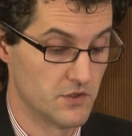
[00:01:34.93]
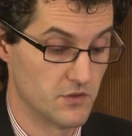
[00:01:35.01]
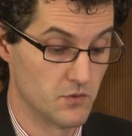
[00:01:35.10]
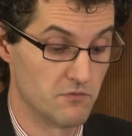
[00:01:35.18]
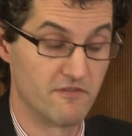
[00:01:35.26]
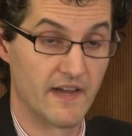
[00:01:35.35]

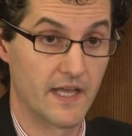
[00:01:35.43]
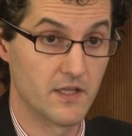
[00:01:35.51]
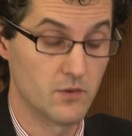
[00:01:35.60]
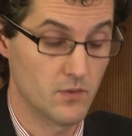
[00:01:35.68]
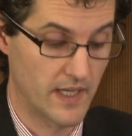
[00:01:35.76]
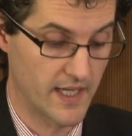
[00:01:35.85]
to
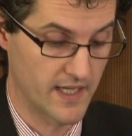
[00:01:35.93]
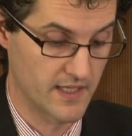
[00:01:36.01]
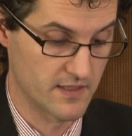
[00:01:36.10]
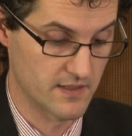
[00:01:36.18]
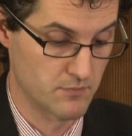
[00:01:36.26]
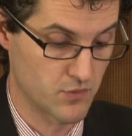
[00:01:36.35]
value
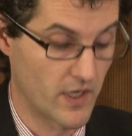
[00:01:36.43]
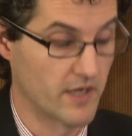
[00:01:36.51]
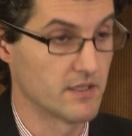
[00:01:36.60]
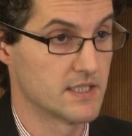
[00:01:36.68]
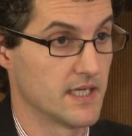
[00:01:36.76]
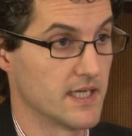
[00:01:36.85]
and
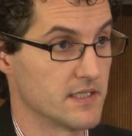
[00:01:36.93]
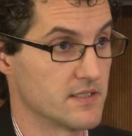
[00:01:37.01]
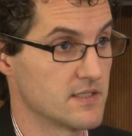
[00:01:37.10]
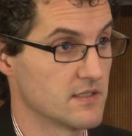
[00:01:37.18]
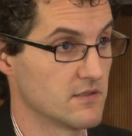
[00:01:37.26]
prioritize